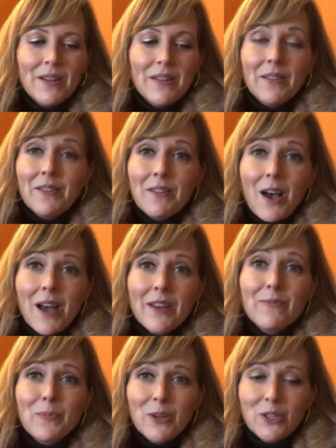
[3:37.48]
the thought
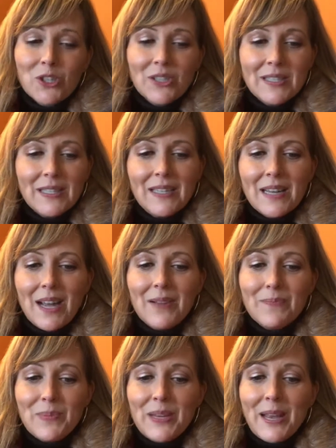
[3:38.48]
of purchasing a
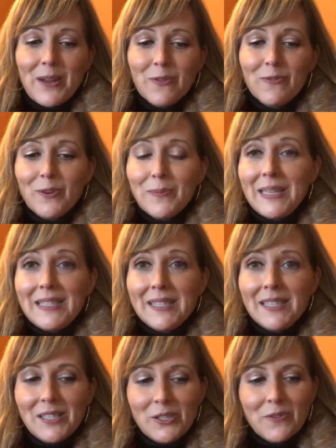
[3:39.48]
piano for my
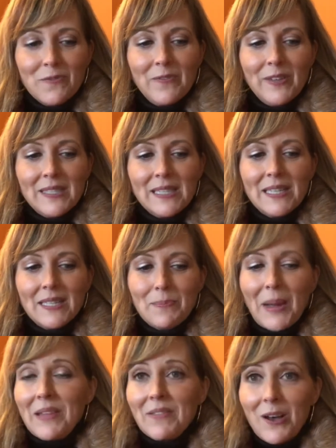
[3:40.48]
sister visited
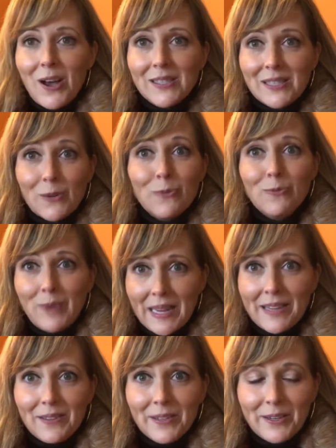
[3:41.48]
my thoughts
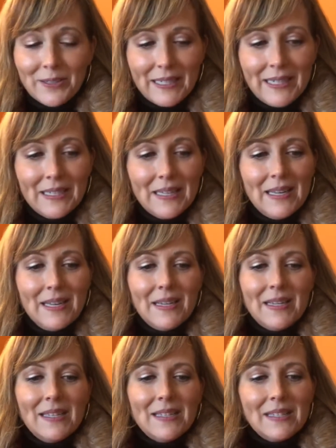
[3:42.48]
regularly.
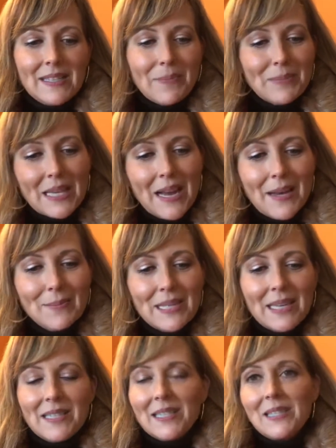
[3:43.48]
Sometimes
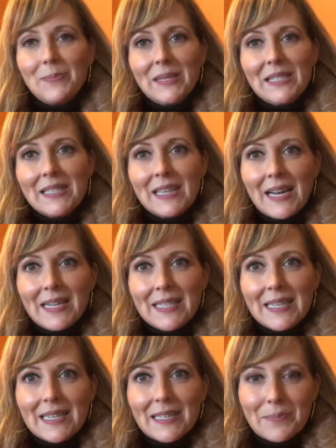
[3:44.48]
I dismissed the
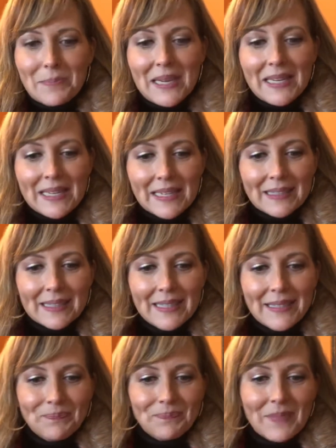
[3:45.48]
idea
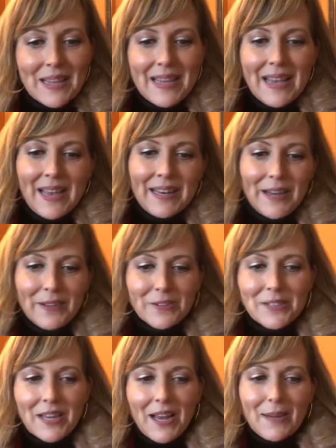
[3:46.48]
immediately, and other
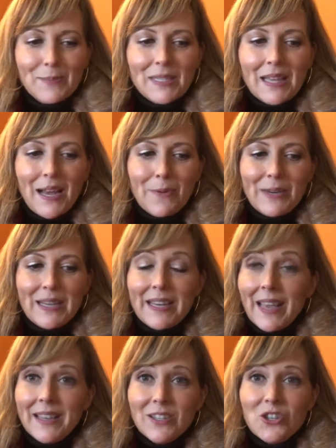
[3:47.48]
times I would
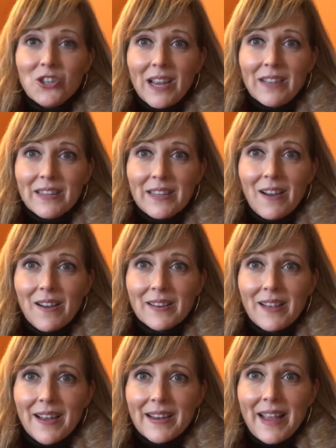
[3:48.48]
again check the
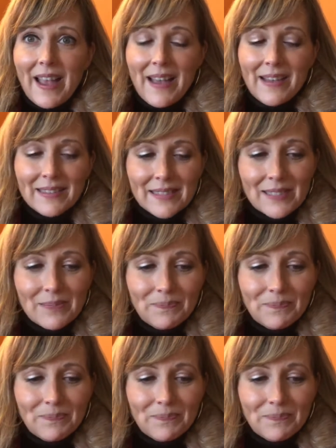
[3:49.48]
online ads.